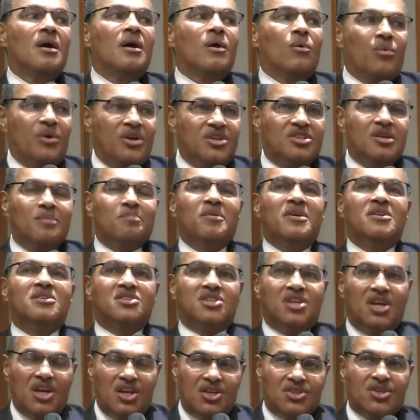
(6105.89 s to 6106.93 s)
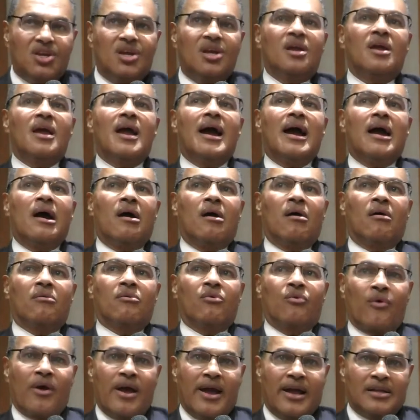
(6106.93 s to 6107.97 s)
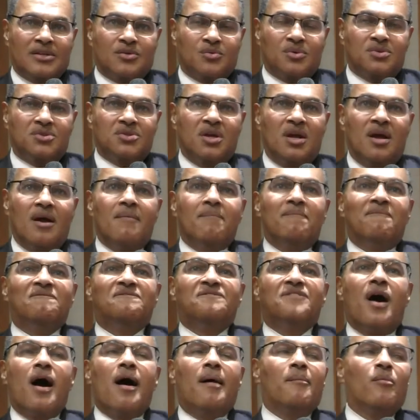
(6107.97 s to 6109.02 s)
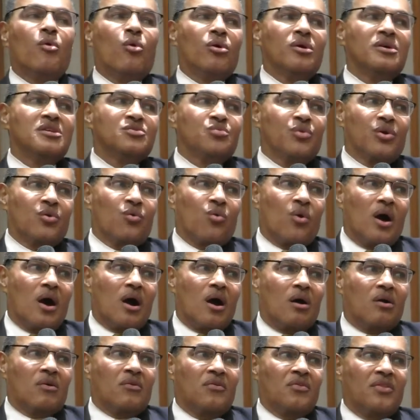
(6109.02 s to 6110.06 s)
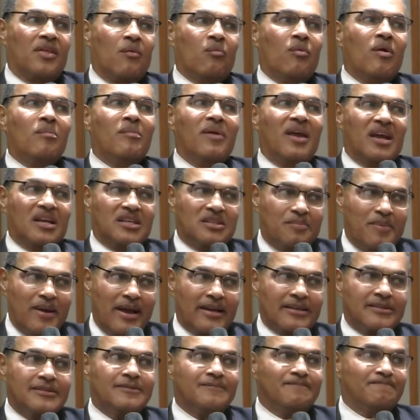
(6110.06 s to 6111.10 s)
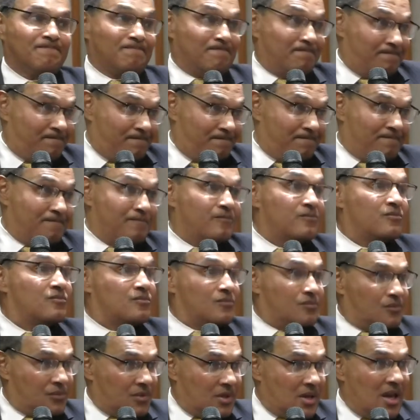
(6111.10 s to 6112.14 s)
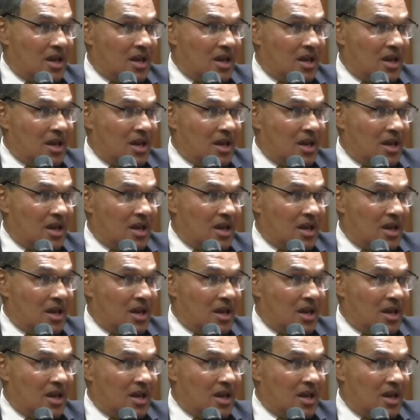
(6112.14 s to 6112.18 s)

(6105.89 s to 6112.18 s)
We should be teaching our graduates far more is required than we may expect. Okay?